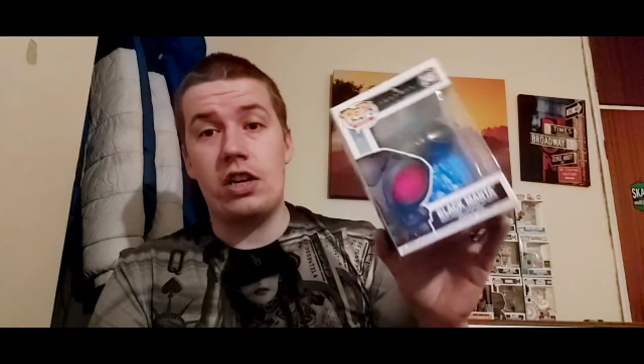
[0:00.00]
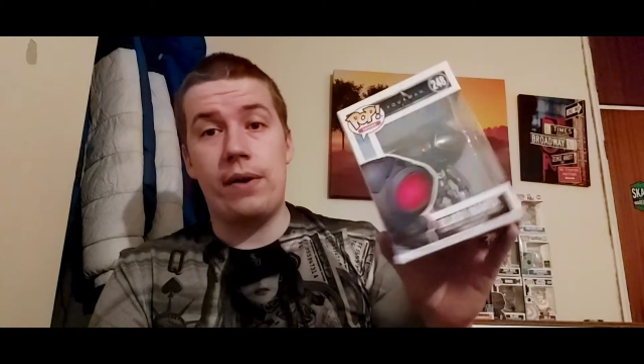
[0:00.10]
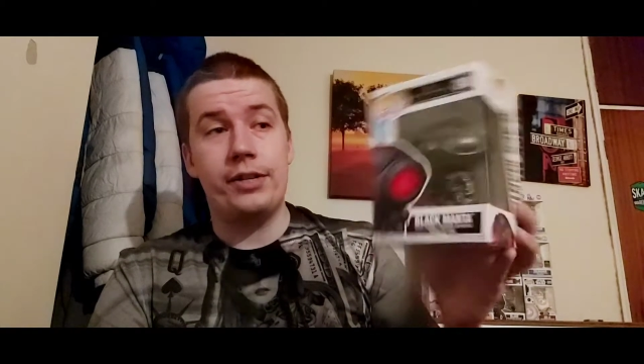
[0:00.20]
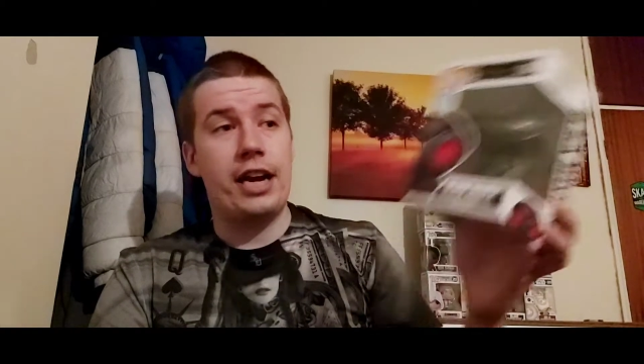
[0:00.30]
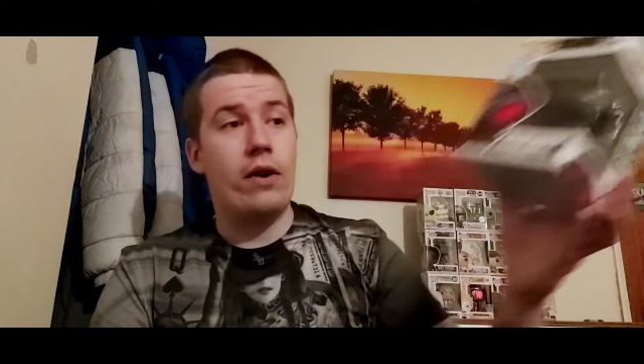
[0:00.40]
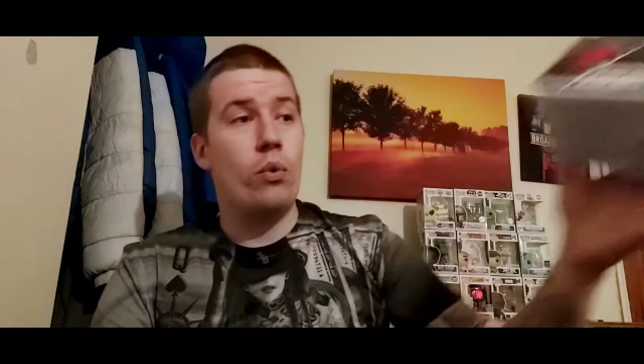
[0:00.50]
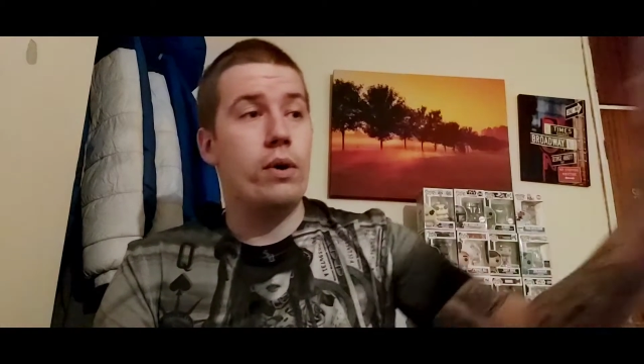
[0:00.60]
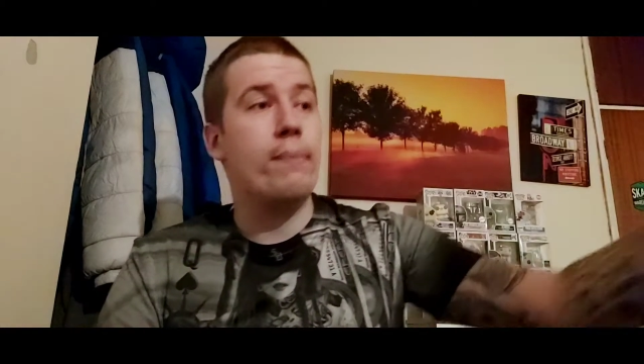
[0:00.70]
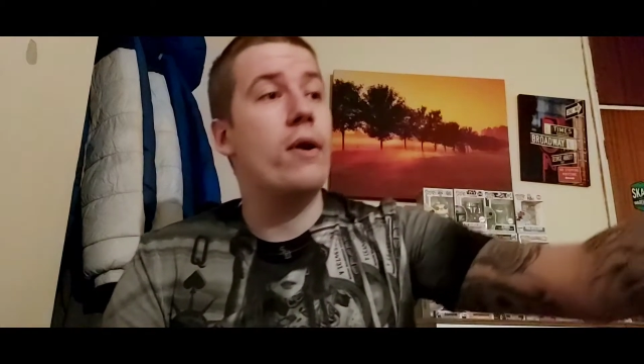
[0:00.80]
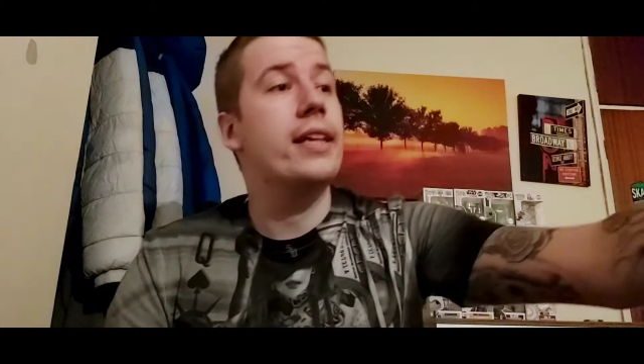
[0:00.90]
go and check all
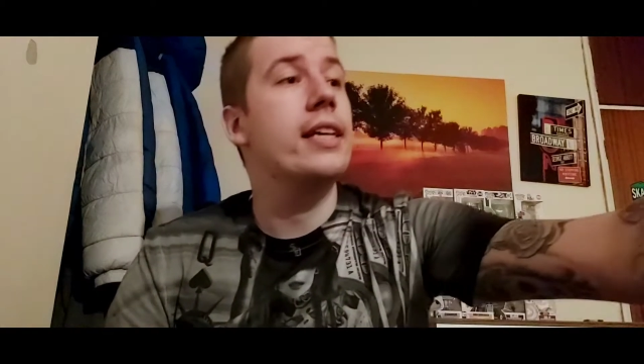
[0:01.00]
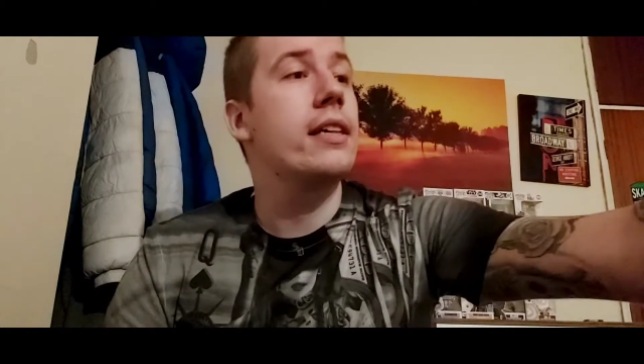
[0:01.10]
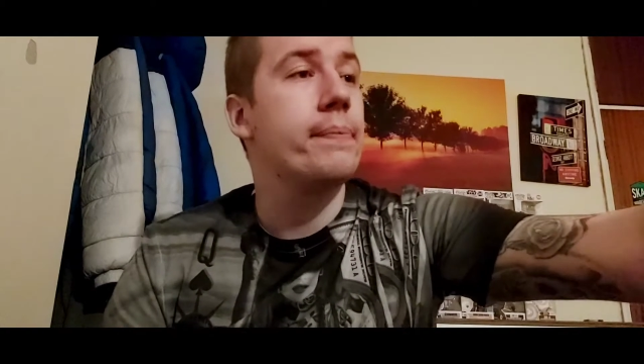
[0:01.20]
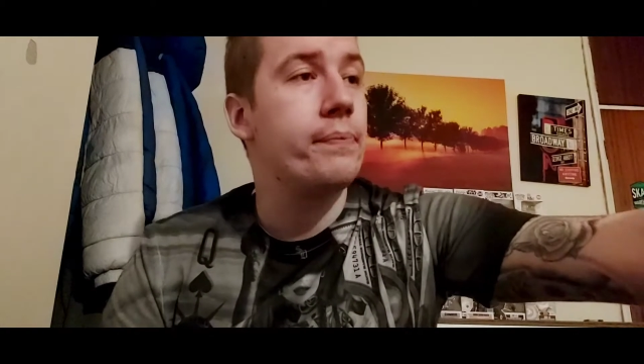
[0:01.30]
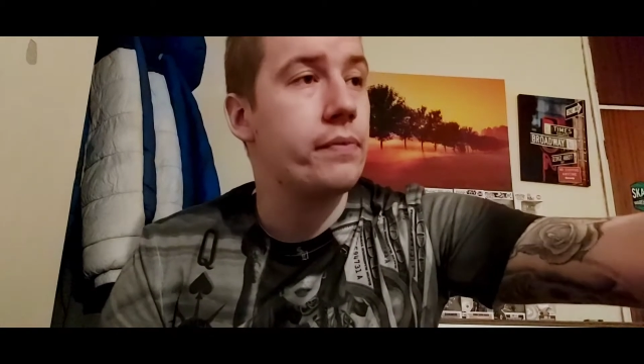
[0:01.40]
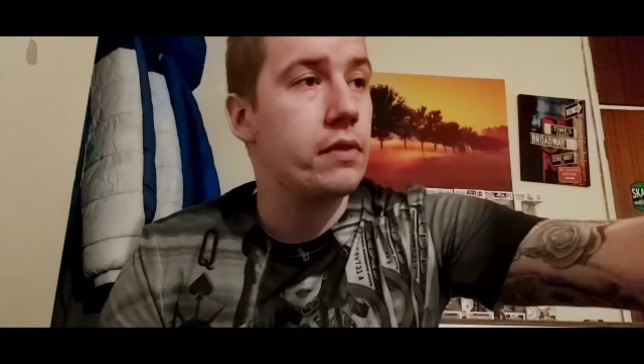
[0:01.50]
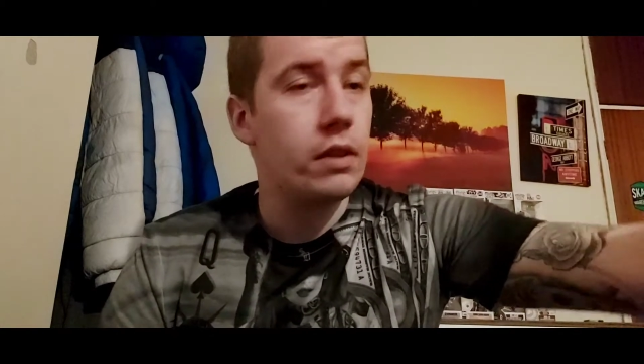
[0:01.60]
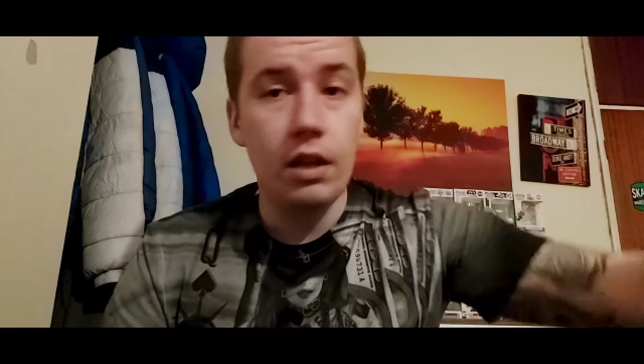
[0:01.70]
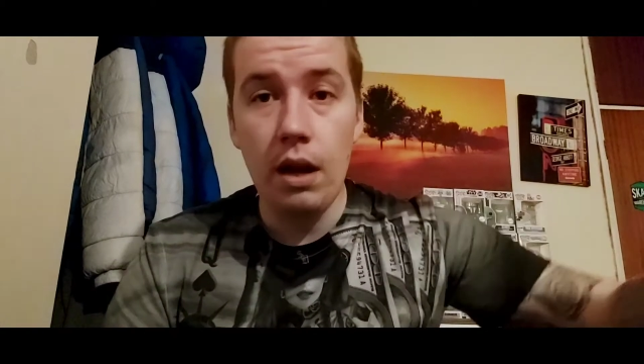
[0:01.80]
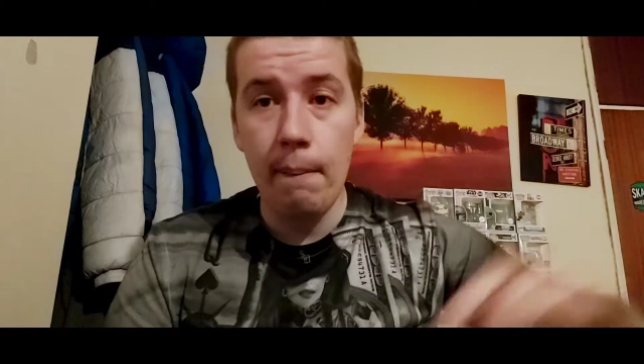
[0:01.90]
the prices,
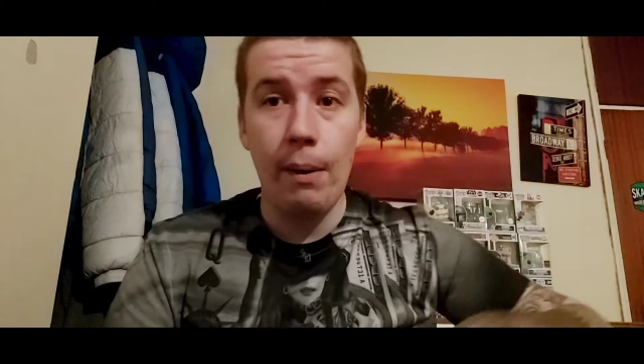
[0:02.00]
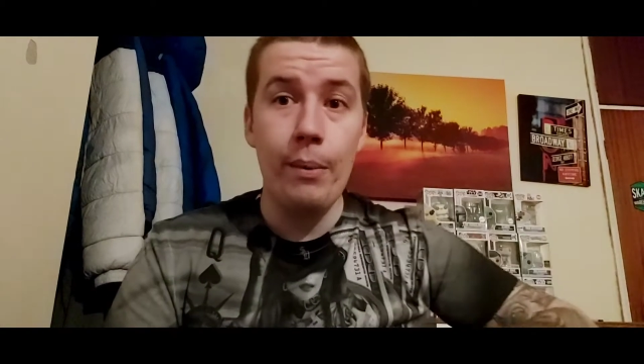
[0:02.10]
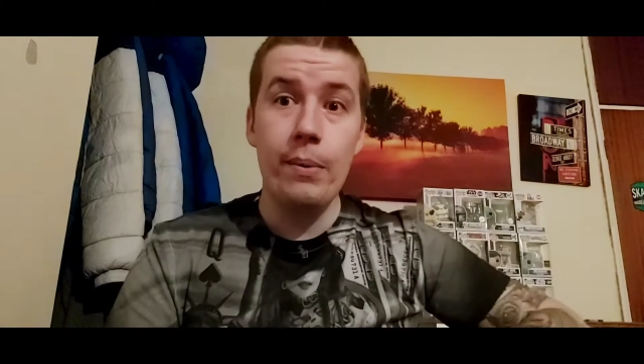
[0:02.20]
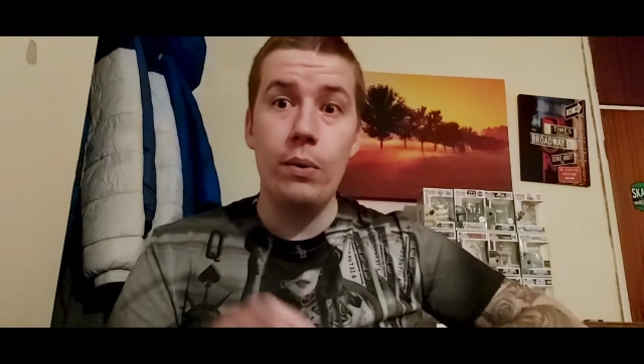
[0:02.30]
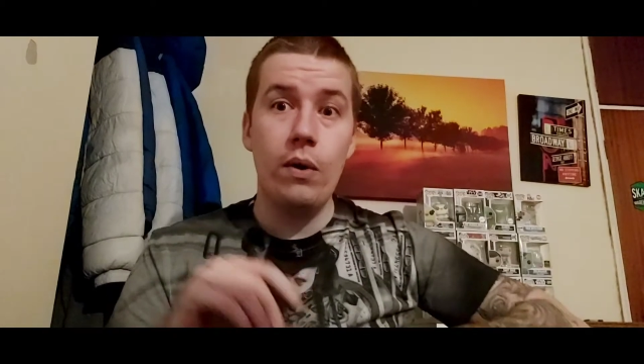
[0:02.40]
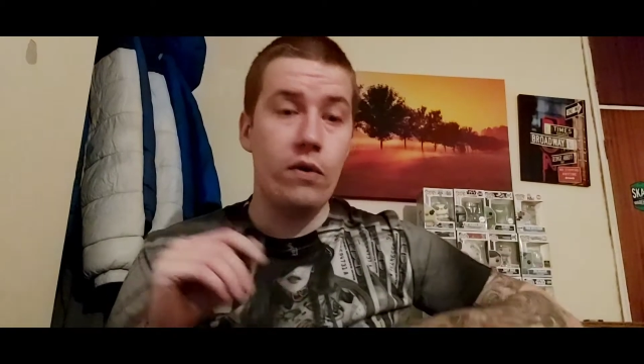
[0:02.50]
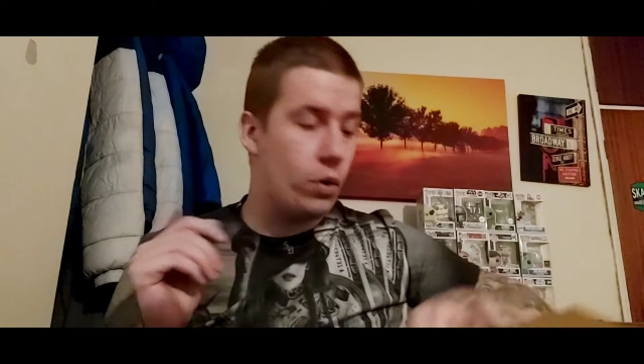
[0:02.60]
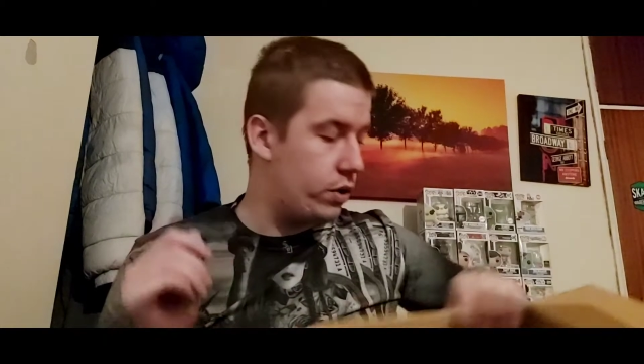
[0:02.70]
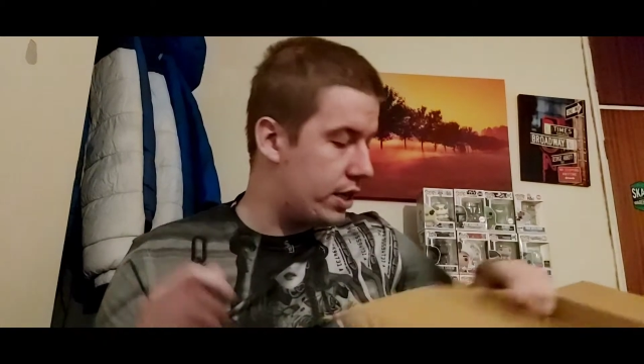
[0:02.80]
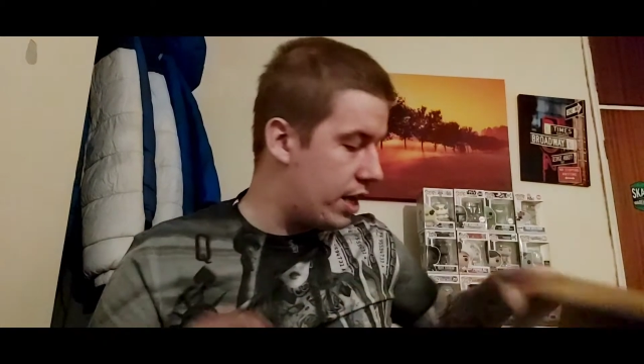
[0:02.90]
but we will, of
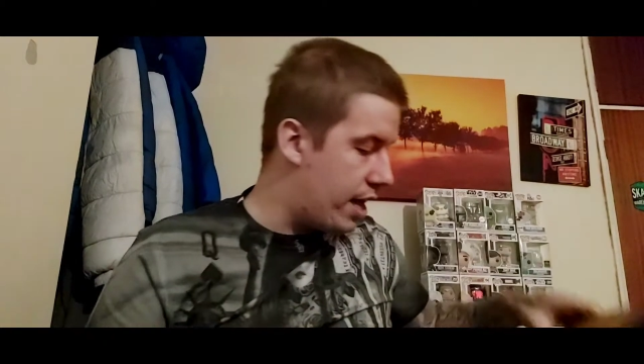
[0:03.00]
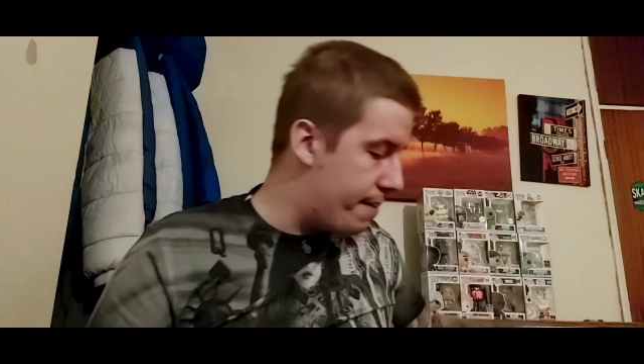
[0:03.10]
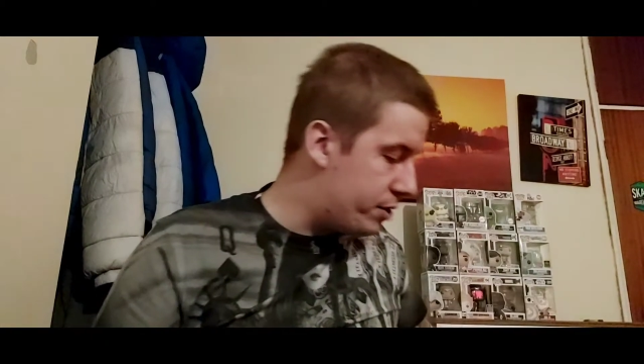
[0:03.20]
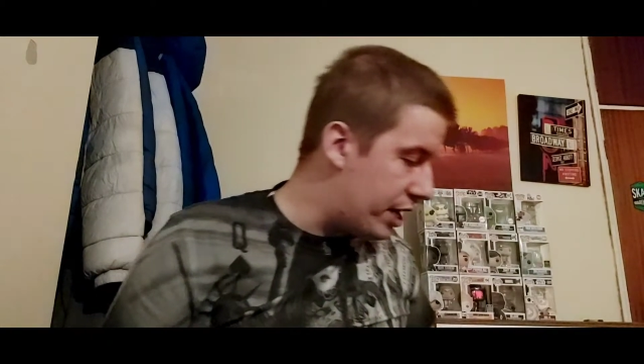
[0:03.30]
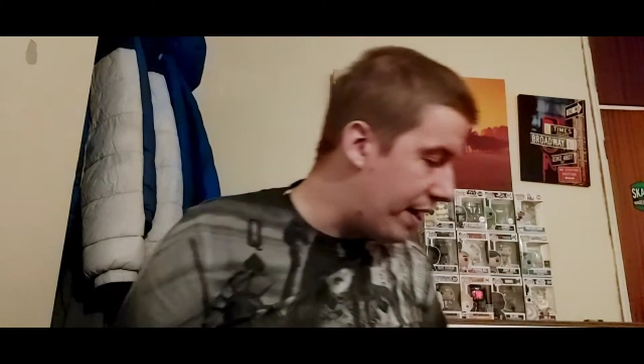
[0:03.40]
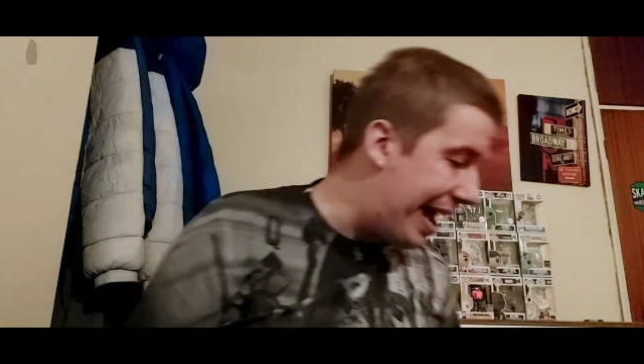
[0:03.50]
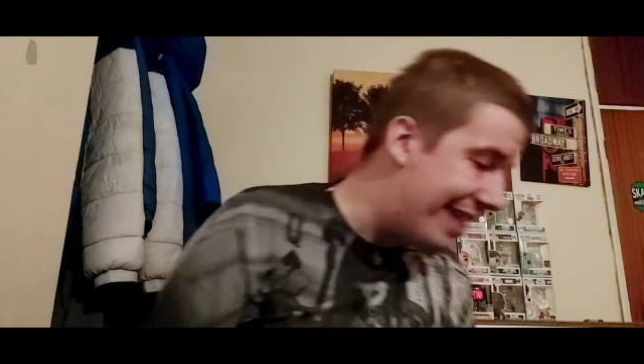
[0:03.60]
course, check that